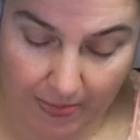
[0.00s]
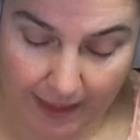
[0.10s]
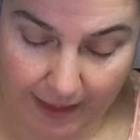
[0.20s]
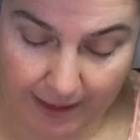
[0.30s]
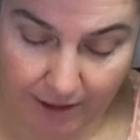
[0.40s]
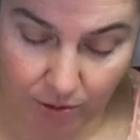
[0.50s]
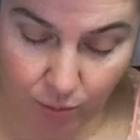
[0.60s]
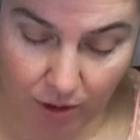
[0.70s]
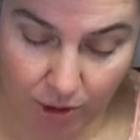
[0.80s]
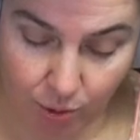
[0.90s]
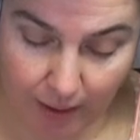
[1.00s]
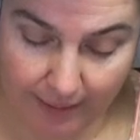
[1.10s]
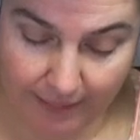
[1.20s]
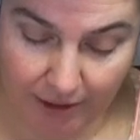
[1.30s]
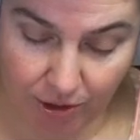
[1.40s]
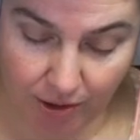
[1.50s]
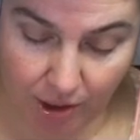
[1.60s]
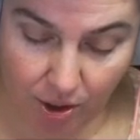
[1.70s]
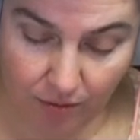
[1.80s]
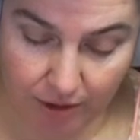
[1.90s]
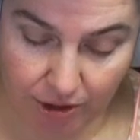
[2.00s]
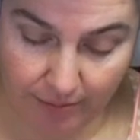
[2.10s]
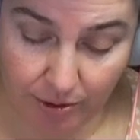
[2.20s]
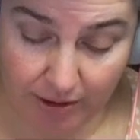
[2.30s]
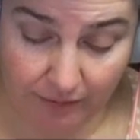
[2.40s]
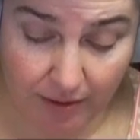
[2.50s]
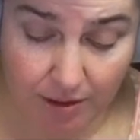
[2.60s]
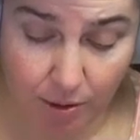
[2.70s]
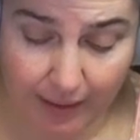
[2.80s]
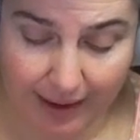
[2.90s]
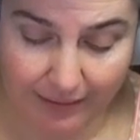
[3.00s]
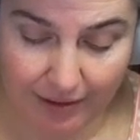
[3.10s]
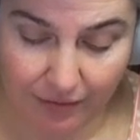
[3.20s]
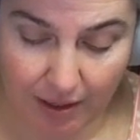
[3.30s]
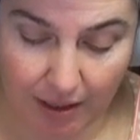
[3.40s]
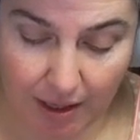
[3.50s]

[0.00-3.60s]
I just want to try to make sure that all the shapes are different, so we have different